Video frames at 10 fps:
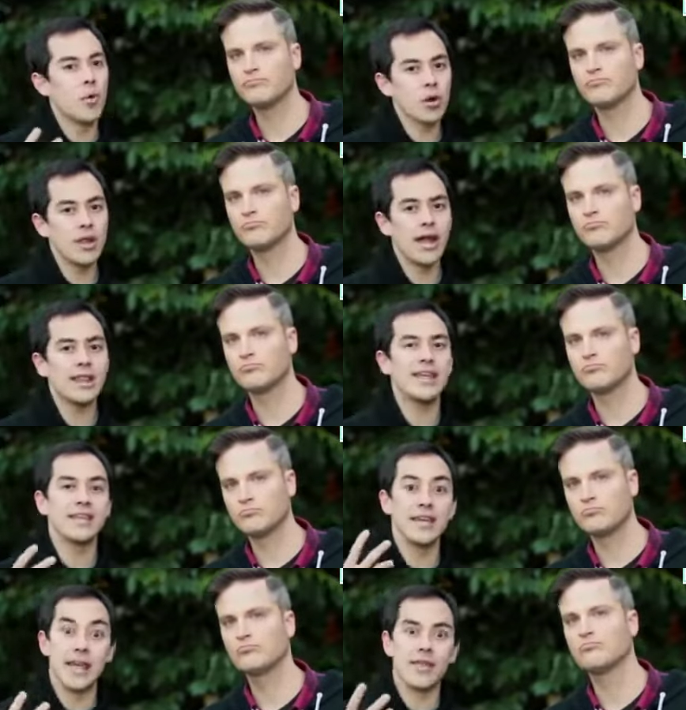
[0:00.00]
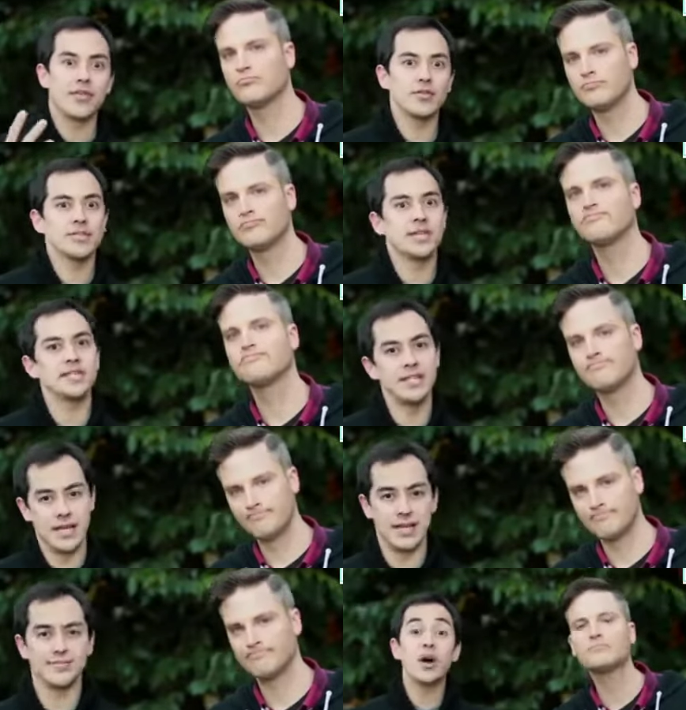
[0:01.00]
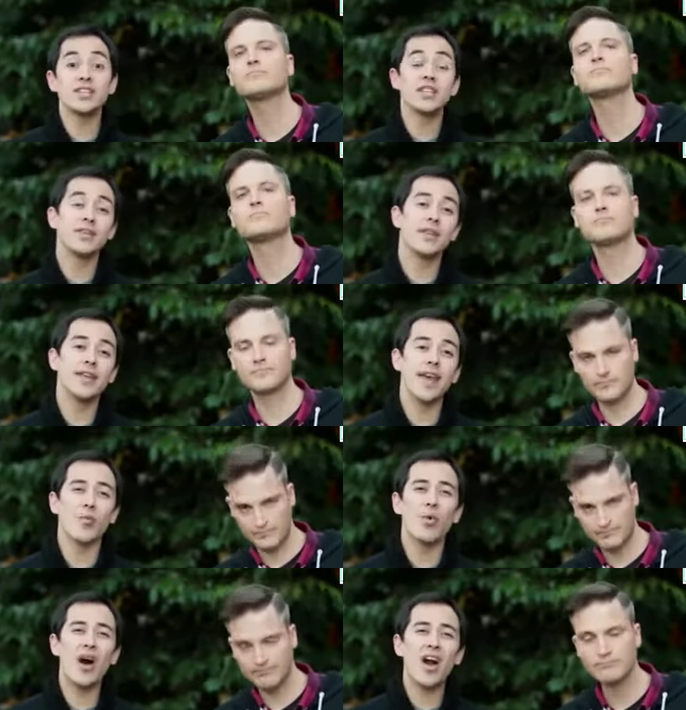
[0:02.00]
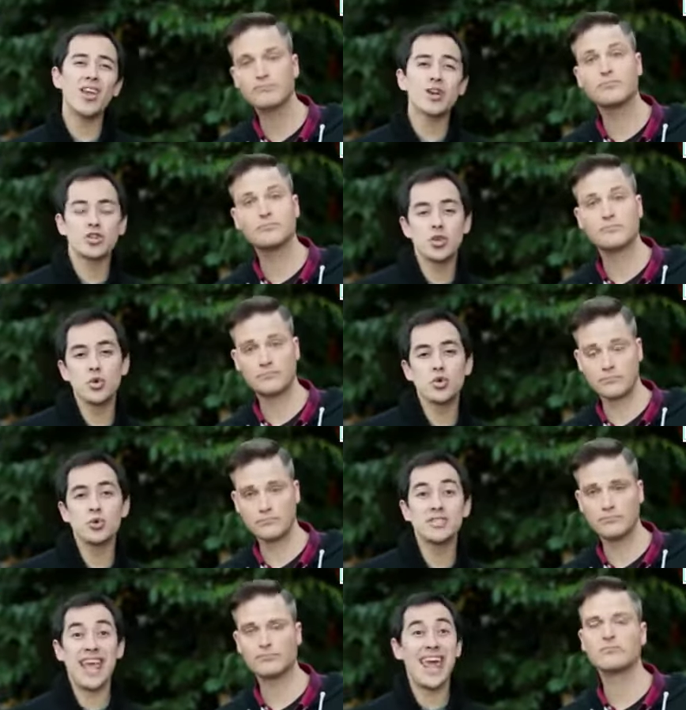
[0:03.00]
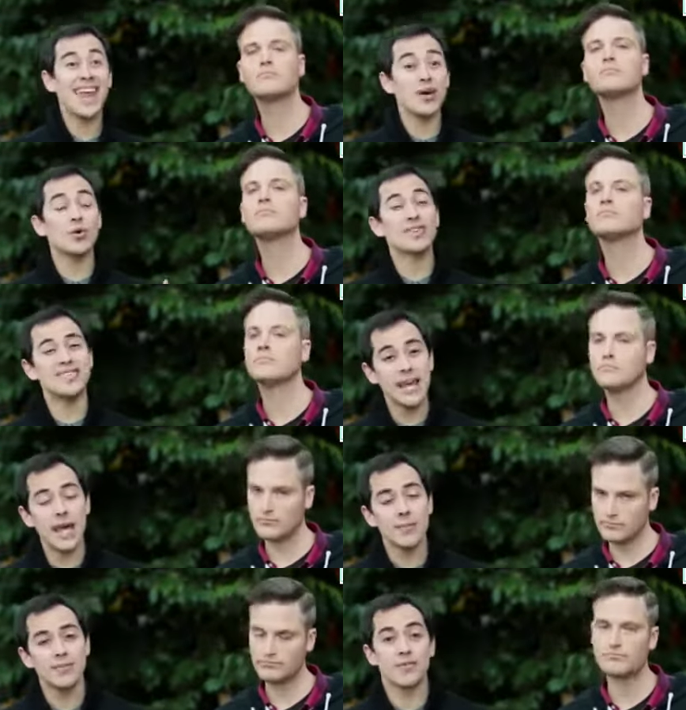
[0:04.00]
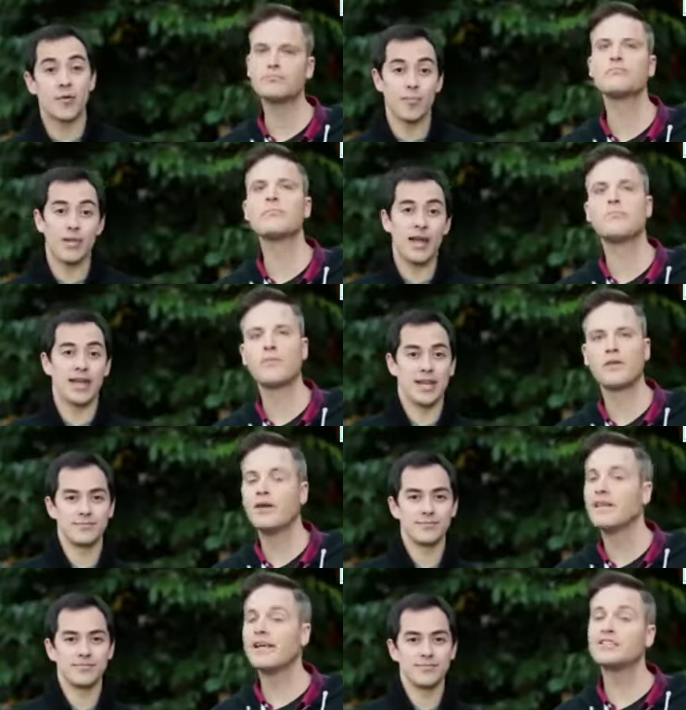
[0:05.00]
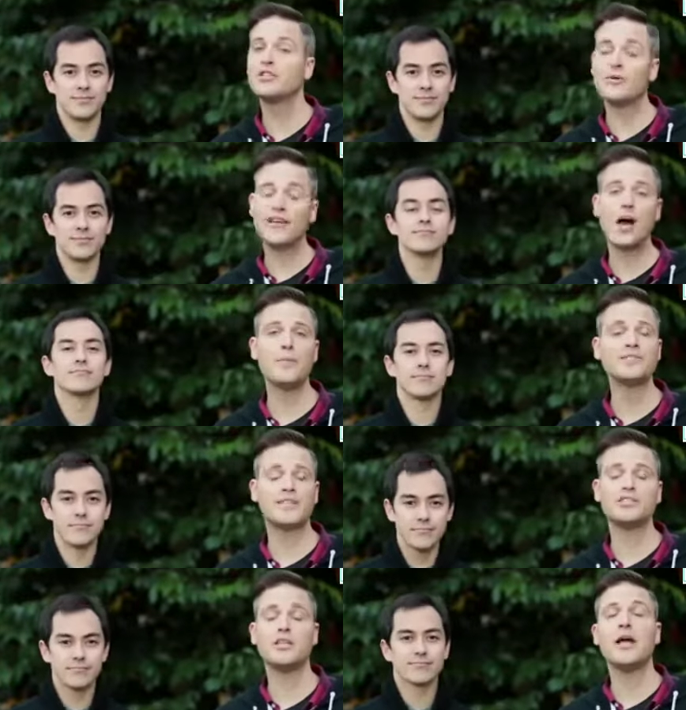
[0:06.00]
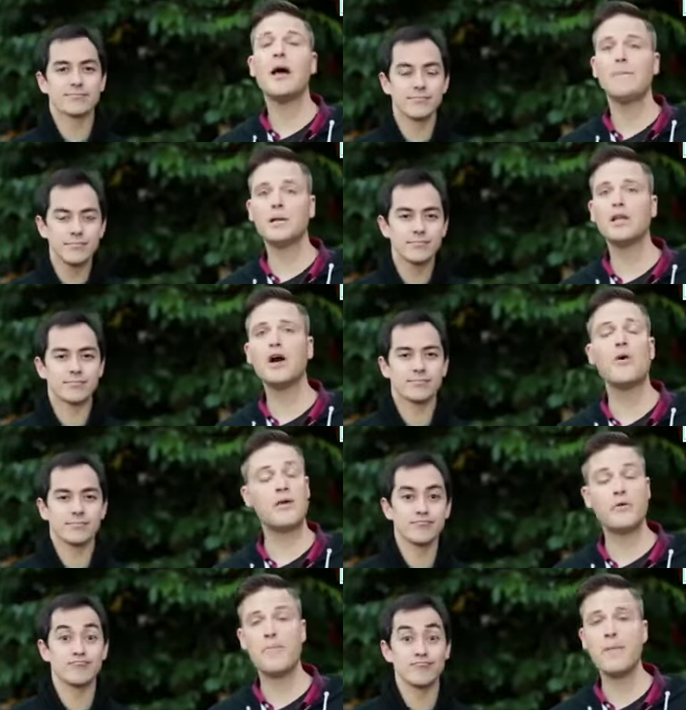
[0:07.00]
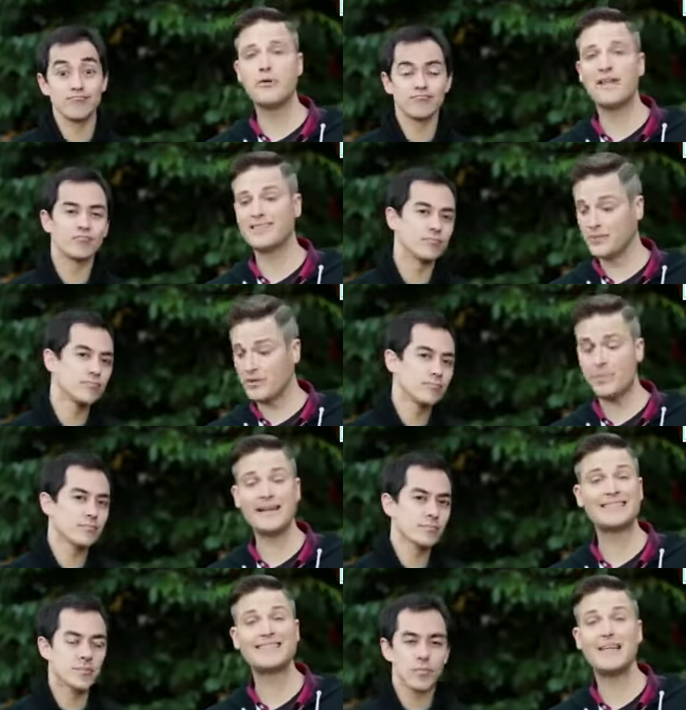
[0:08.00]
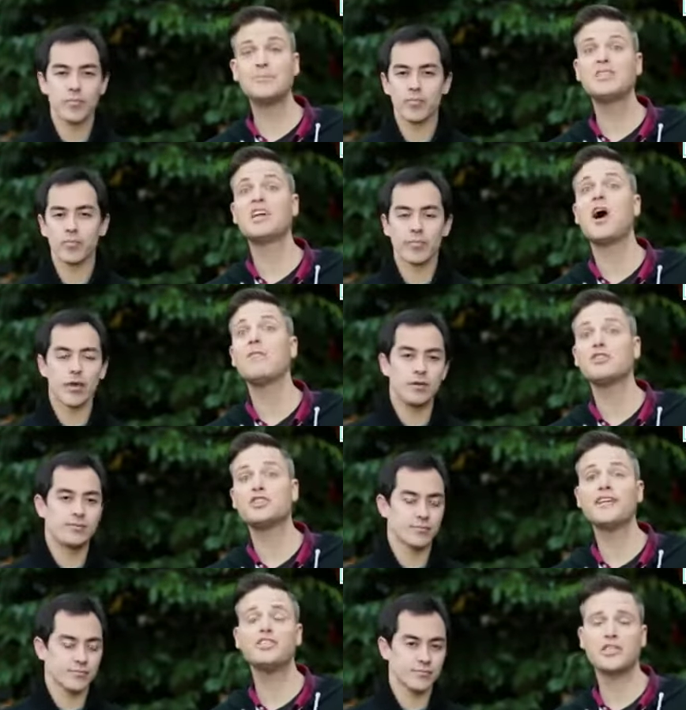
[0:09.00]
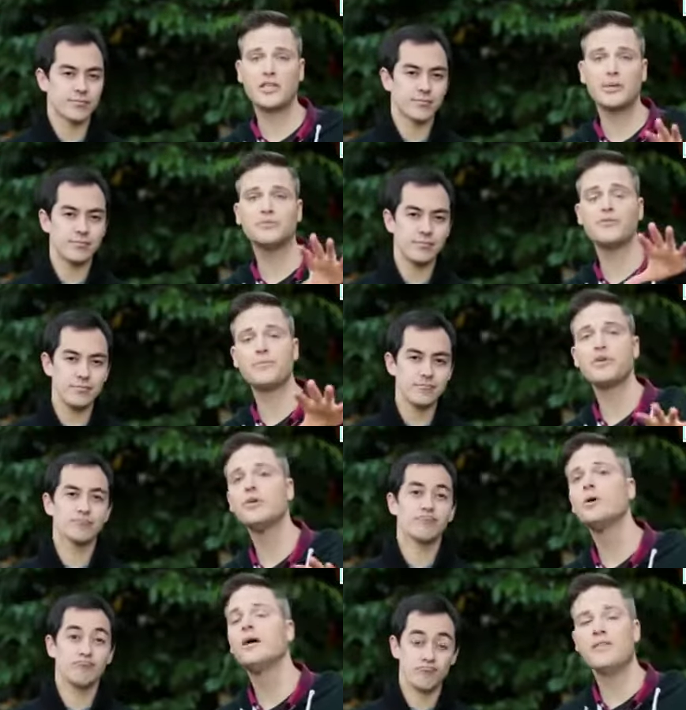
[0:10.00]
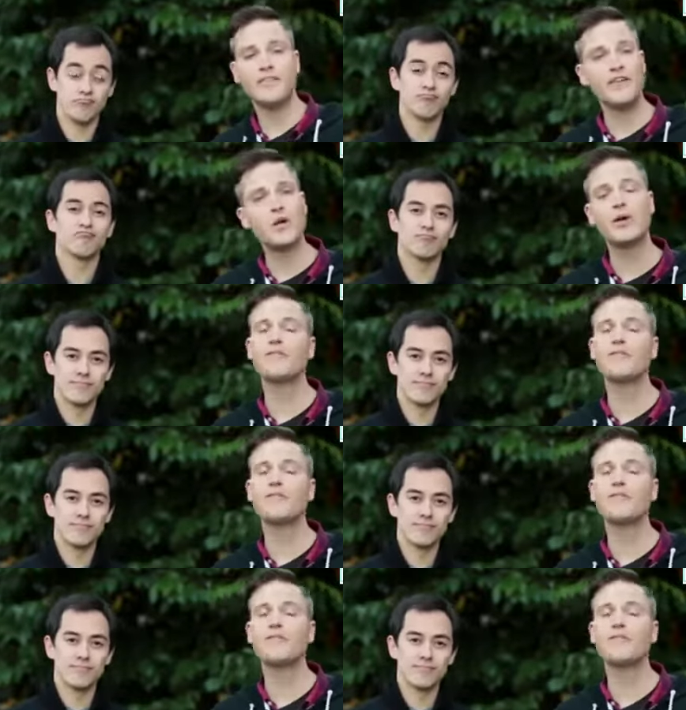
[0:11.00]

Speaker 1: more likely to get those things done. Question of the day, what are your tools and or tips for planning?
Speaker 2: Let us know in the comment section below and remember that some of the best tips and conversation comes from you, the video